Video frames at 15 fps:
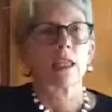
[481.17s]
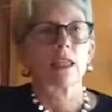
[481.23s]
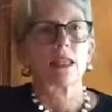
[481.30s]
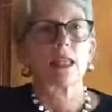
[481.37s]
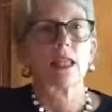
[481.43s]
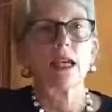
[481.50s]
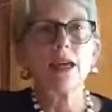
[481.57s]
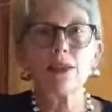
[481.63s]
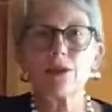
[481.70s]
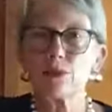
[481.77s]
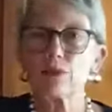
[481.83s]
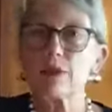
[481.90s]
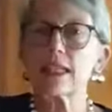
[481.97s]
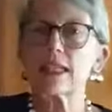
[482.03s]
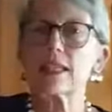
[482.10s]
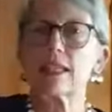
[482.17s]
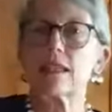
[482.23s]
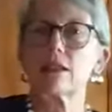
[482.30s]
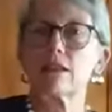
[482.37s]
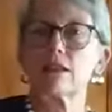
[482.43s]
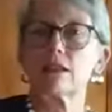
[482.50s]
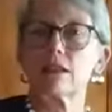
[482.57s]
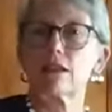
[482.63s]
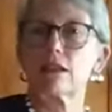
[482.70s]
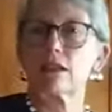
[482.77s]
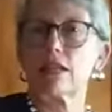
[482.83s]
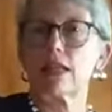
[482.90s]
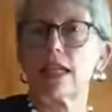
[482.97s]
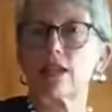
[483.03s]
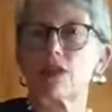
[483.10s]
The other reason
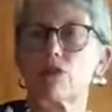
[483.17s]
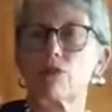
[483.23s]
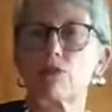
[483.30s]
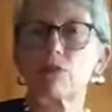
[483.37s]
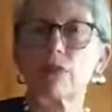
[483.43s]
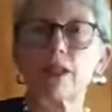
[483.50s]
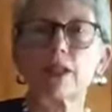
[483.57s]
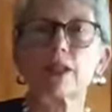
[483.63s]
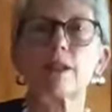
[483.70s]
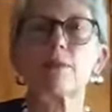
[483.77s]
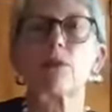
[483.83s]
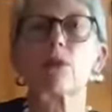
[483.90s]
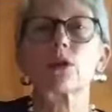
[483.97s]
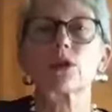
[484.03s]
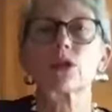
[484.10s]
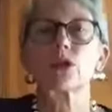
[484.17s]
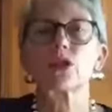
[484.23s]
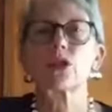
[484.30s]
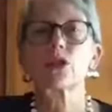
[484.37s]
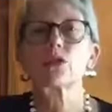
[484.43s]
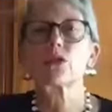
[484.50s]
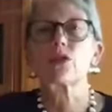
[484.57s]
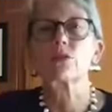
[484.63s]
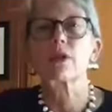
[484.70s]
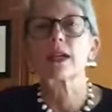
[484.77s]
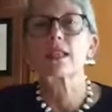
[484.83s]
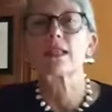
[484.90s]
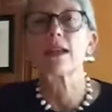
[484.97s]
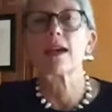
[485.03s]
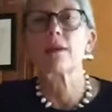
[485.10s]
it's really important to choose the
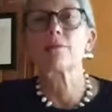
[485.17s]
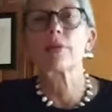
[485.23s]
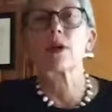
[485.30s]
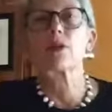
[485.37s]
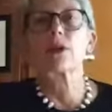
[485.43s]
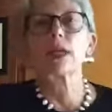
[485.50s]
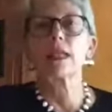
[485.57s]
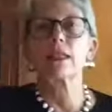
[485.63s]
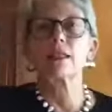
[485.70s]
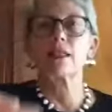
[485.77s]
right tempo is